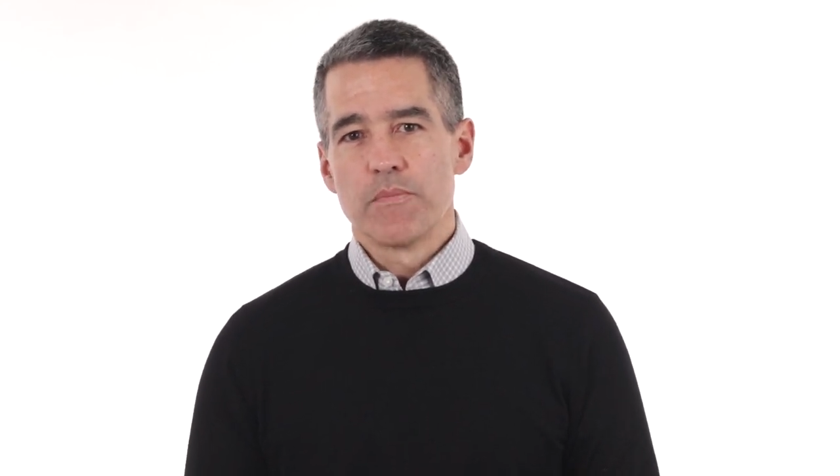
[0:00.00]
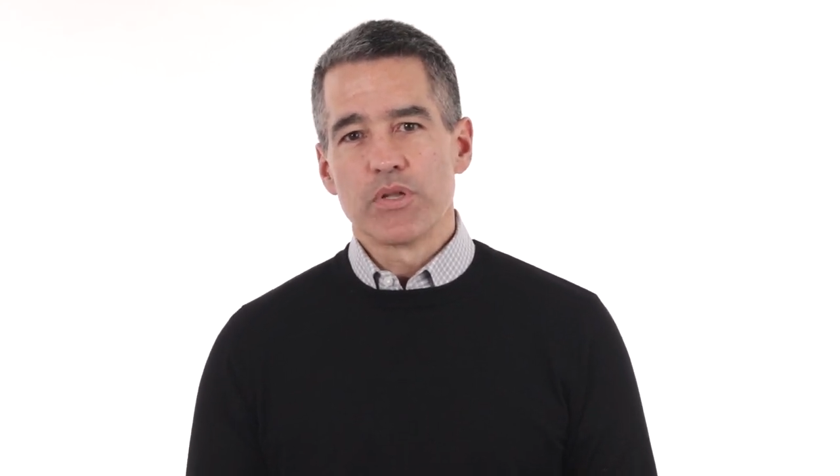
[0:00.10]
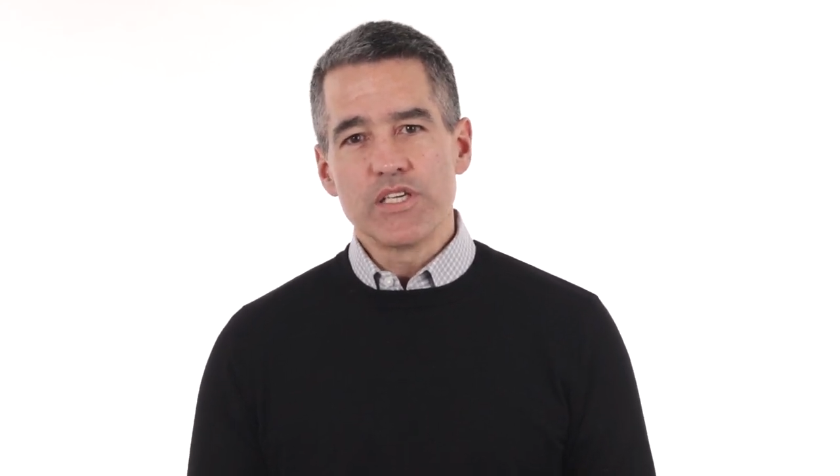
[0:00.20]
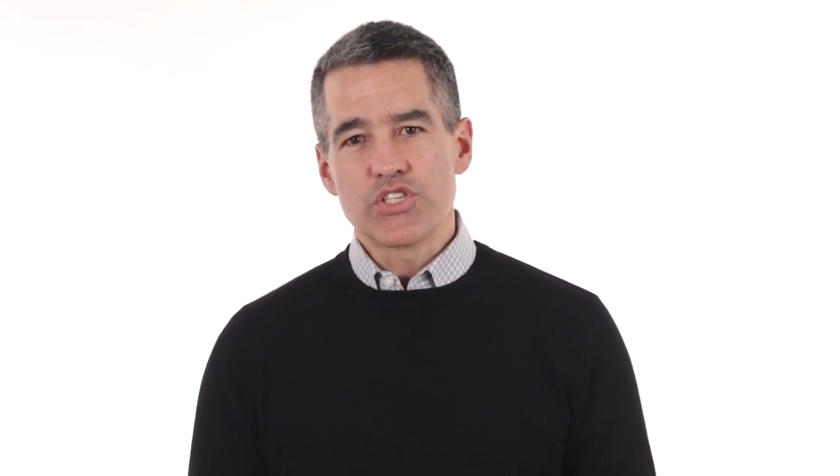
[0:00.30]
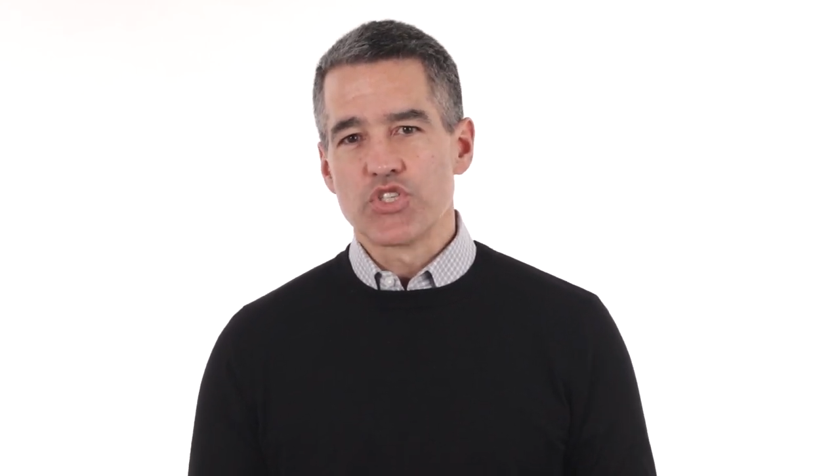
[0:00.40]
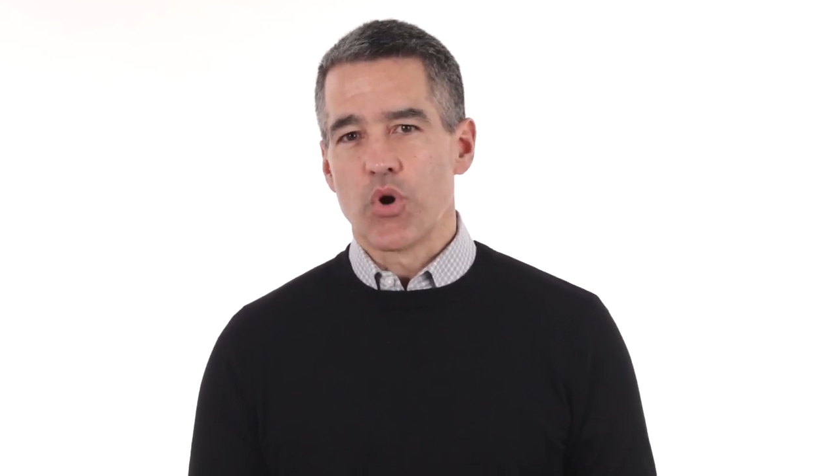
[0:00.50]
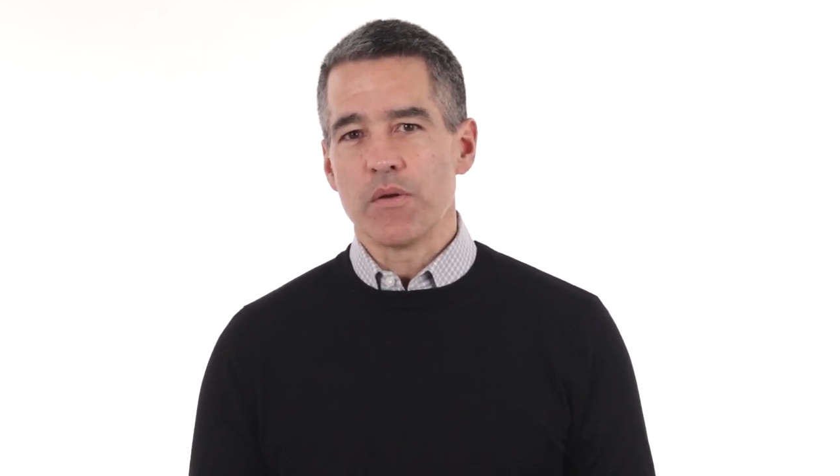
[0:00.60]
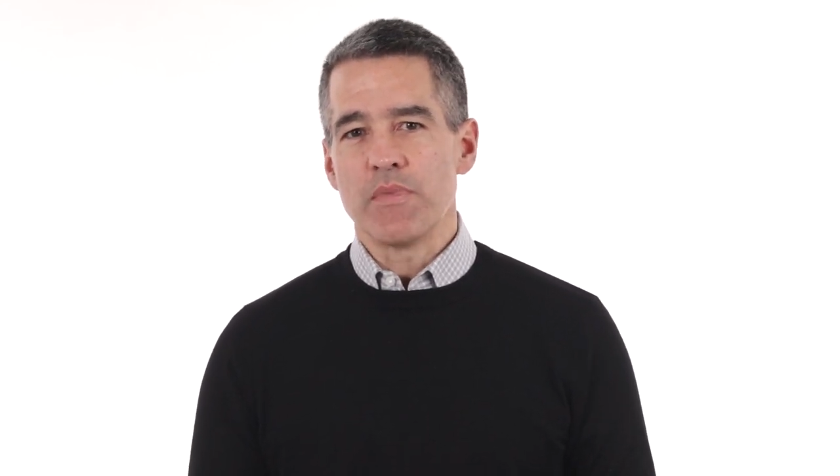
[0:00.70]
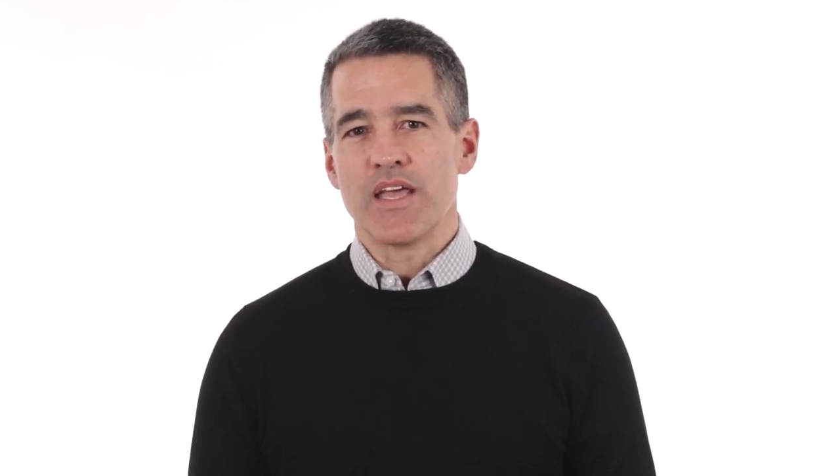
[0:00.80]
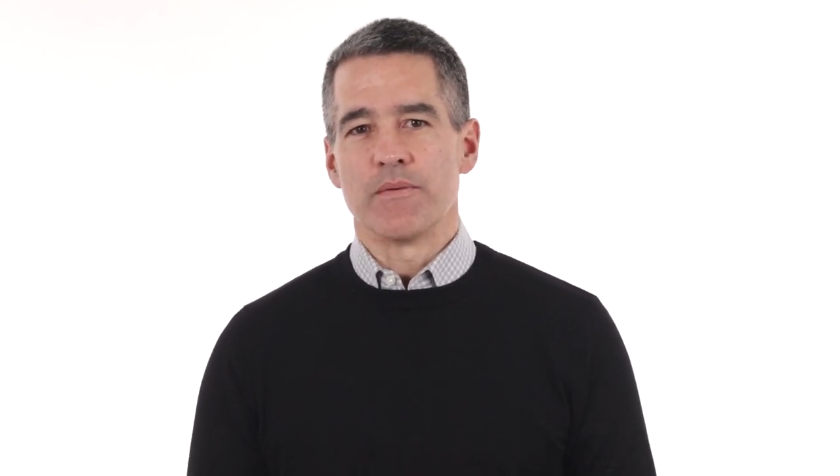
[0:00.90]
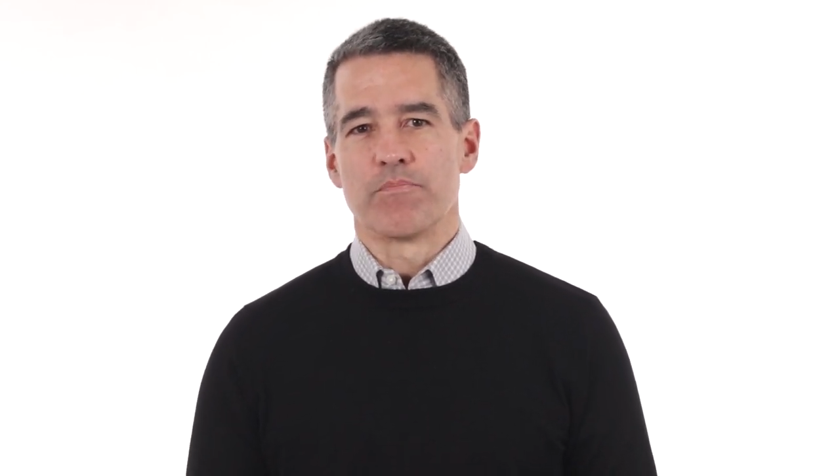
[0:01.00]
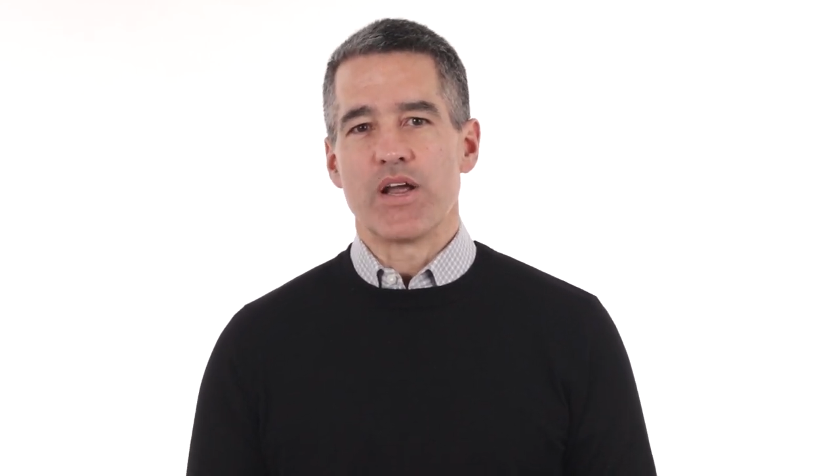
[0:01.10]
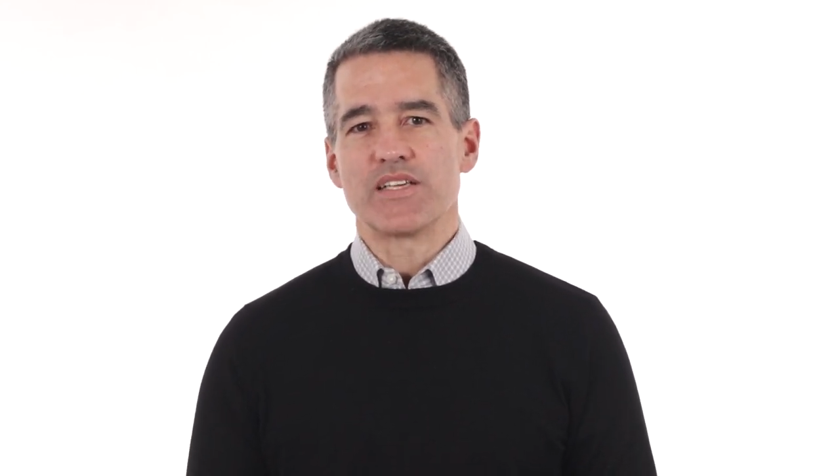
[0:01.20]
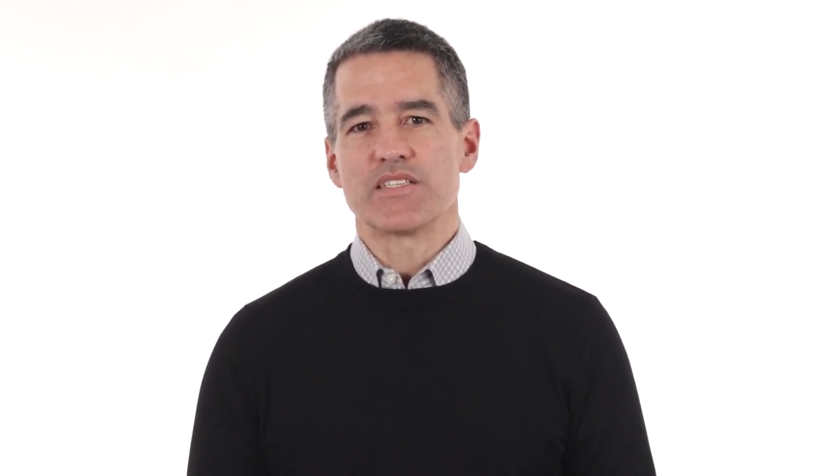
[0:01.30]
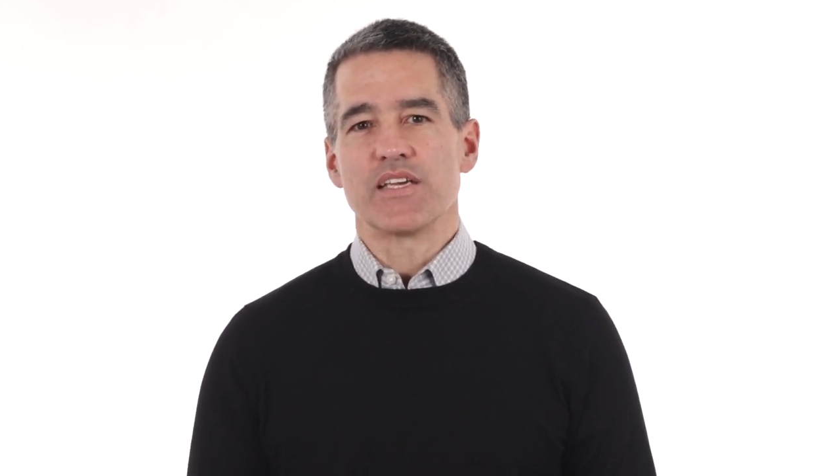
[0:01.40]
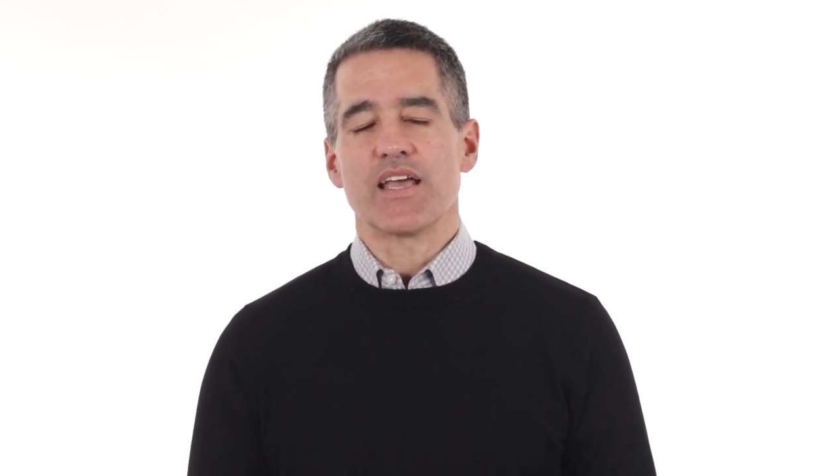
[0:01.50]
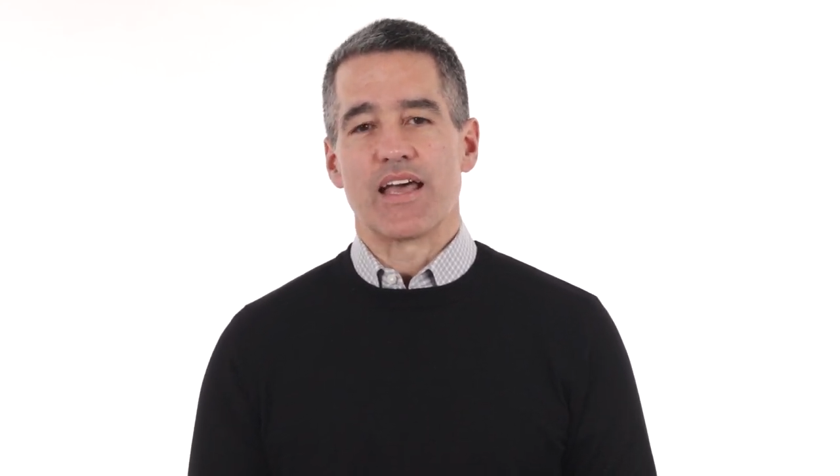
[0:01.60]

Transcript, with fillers: Please join me in embracing